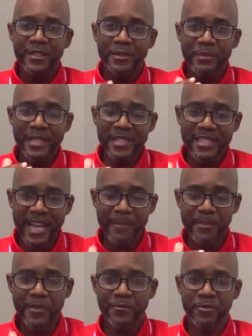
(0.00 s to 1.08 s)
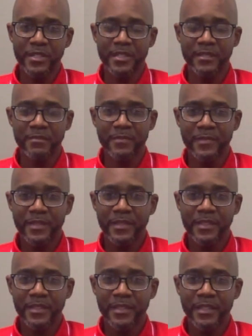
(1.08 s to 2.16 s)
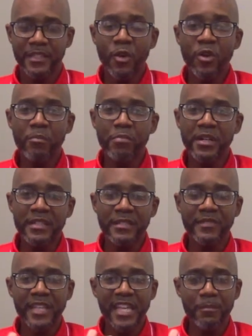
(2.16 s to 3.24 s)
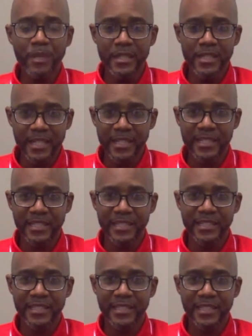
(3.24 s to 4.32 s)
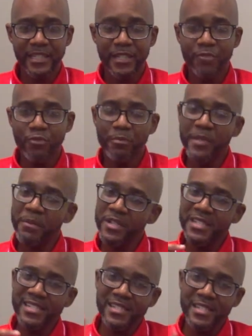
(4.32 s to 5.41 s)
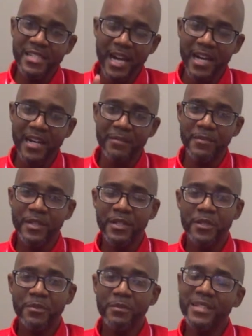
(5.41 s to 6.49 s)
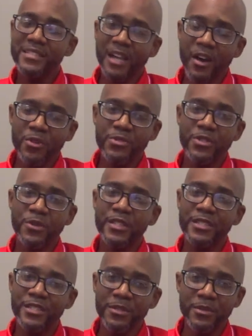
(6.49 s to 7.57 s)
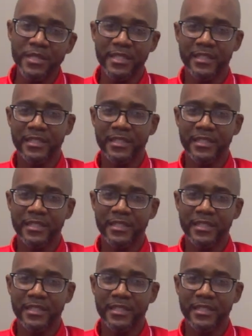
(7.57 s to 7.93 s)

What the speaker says: Be a champion for them. Go above and beyond. Remember, it's your job, but it's also a duty.